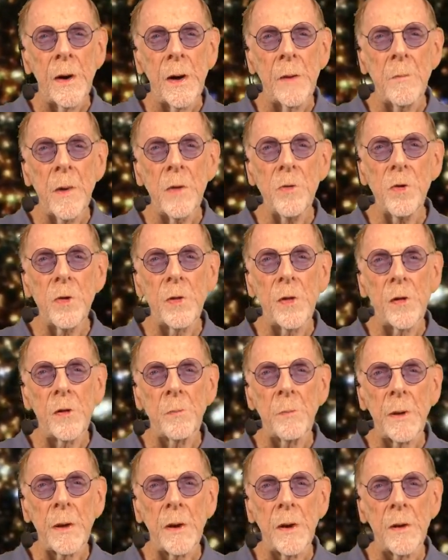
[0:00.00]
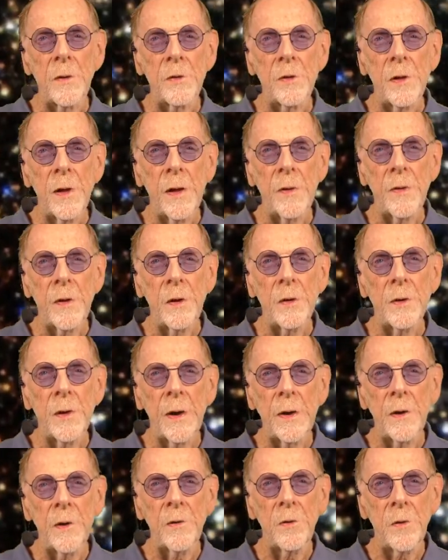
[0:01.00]
I mention this because, in the
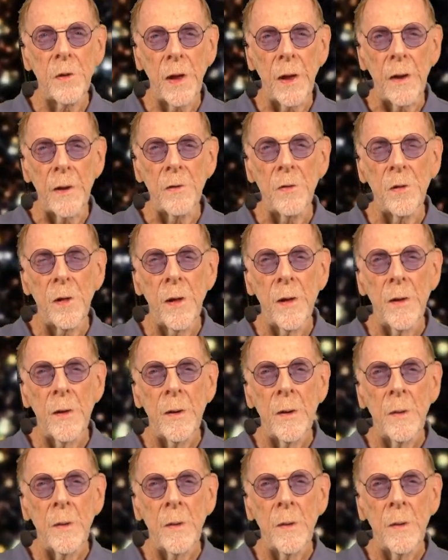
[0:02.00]
United States,